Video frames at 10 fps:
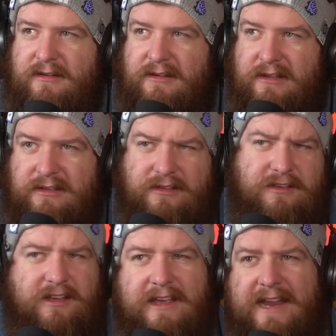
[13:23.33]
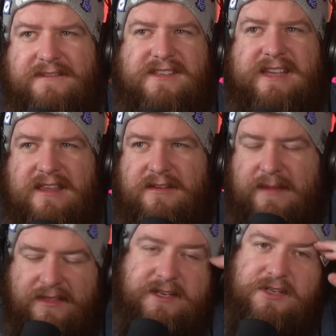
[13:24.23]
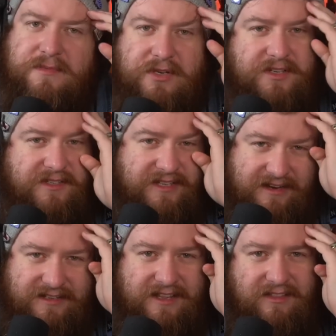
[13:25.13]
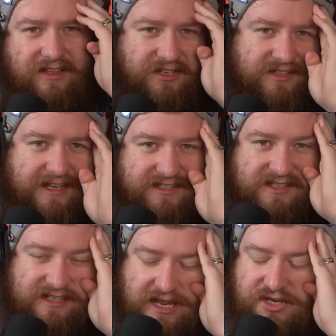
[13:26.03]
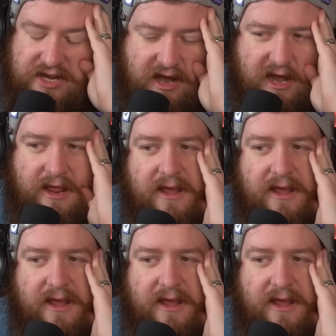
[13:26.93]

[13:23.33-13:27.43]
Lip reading: You can kind of see them at the distribution centers. I think they're just like stationary.